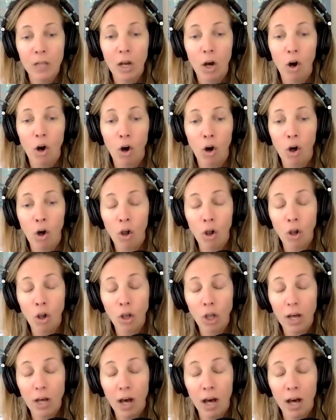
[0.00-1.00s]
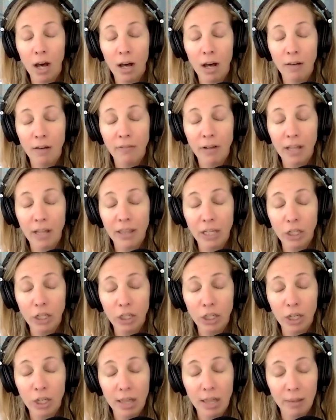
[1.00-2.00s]
all of the
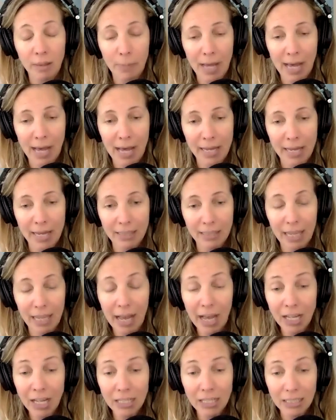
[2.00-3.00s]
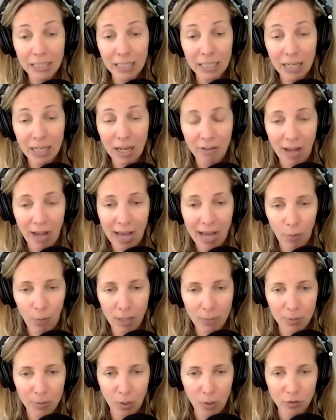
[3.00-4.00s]
good, the bad, and the ugly of how
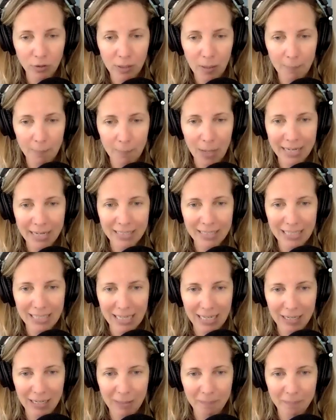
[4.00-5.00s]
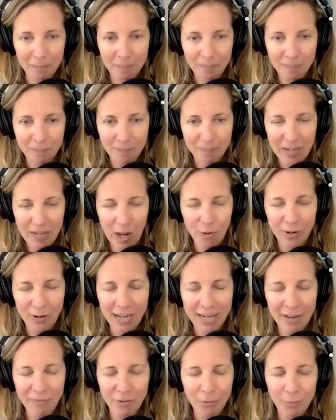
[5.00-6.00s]
I built my team. All
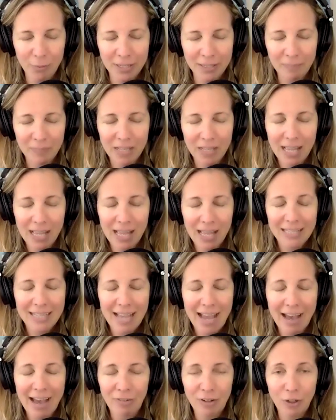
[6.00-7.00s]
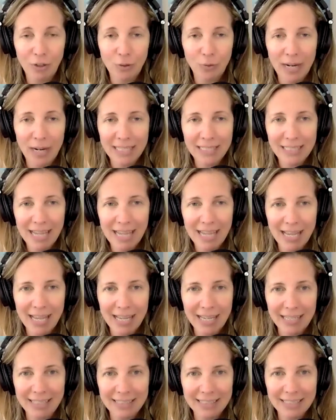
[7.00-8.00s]
right, everyone, have a great
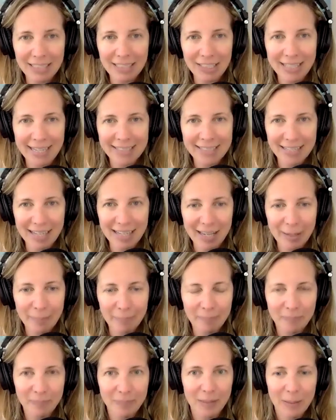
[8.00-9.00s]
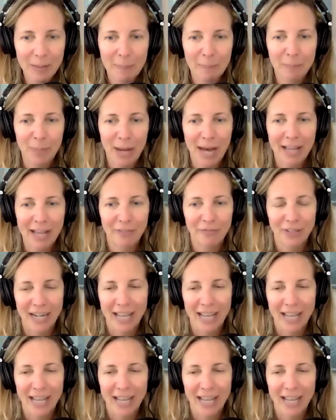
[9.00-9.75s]
day. And until next time, bye for